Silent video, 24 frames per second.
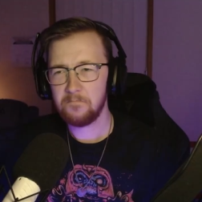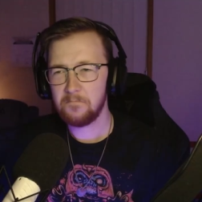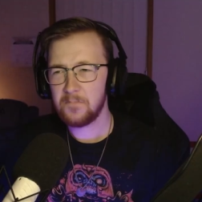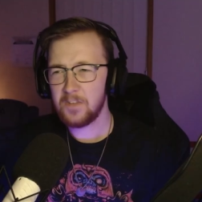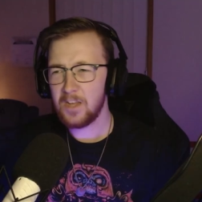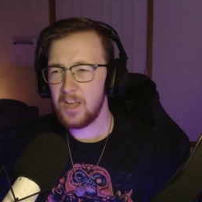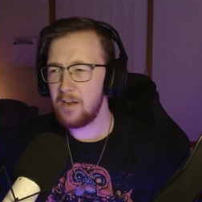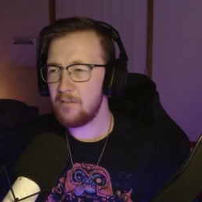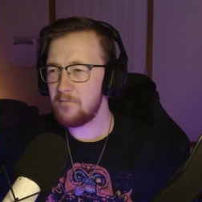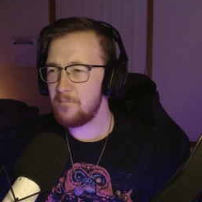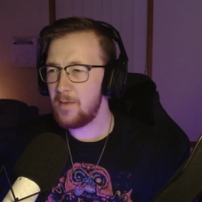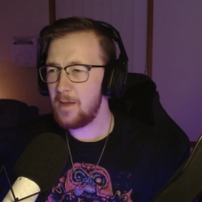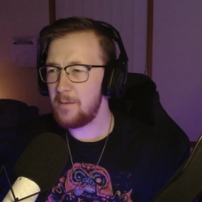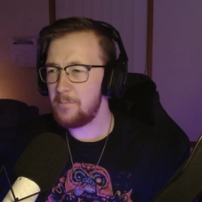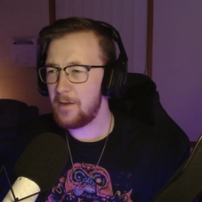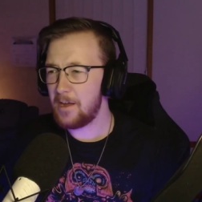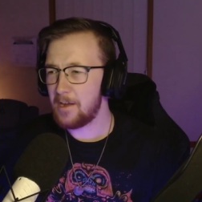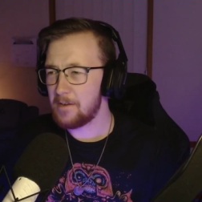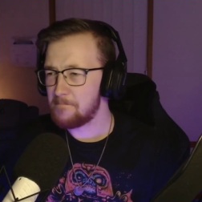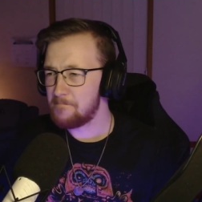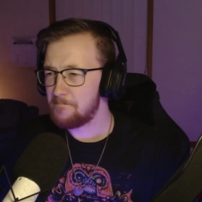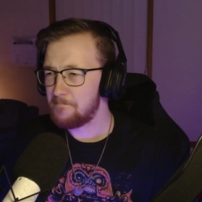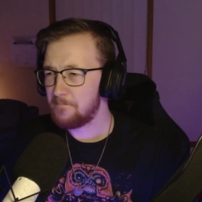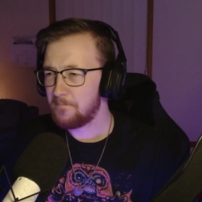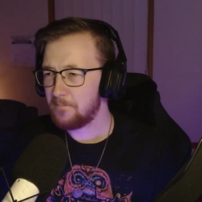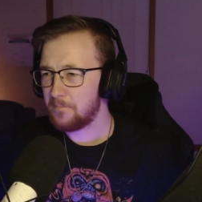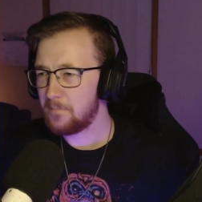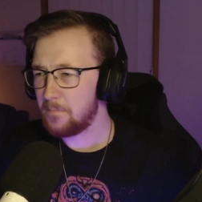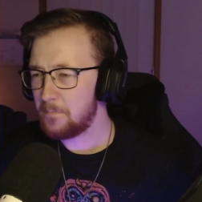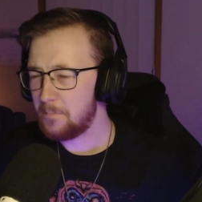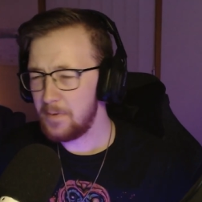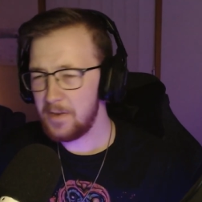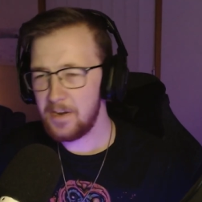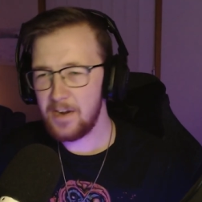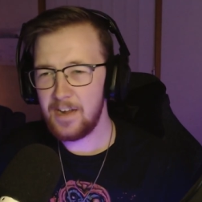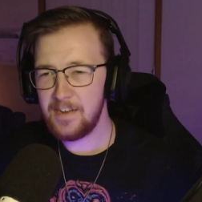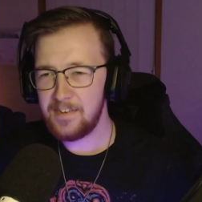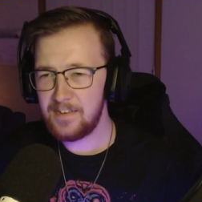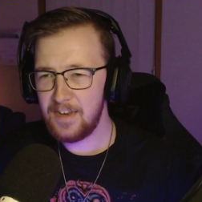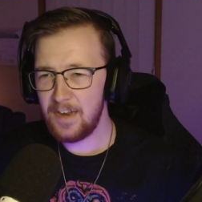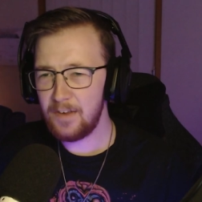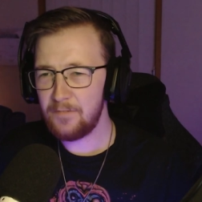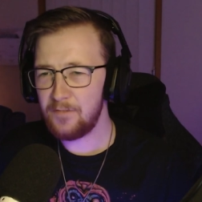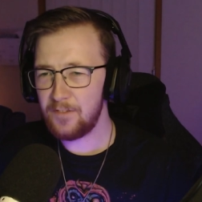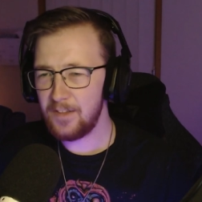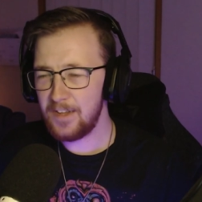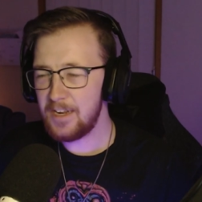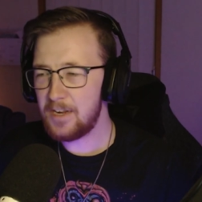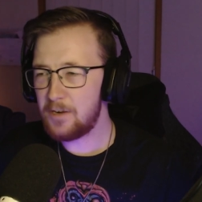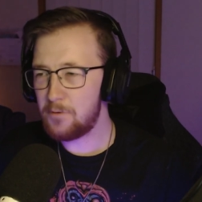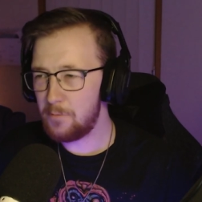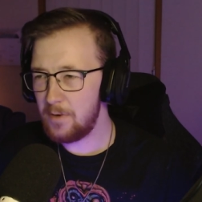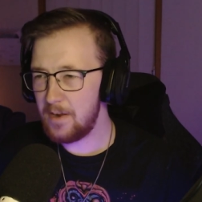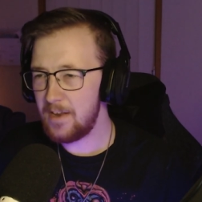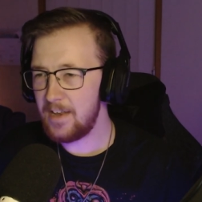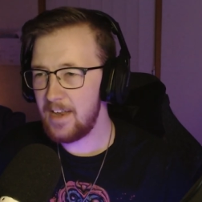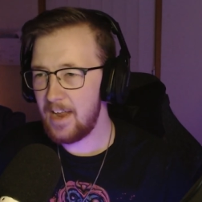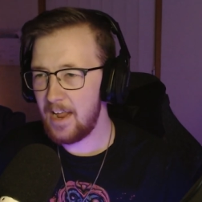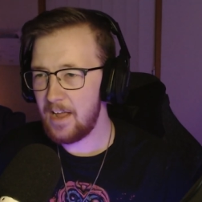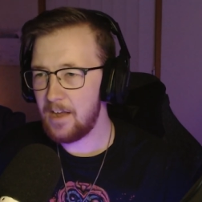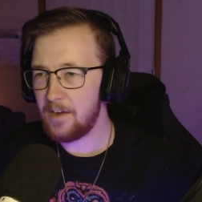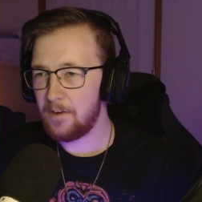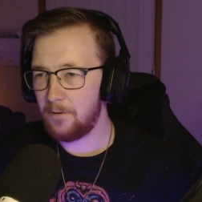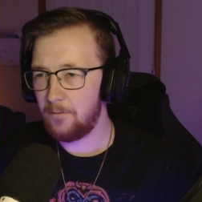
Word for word: Can't remember, but I definitely quit now.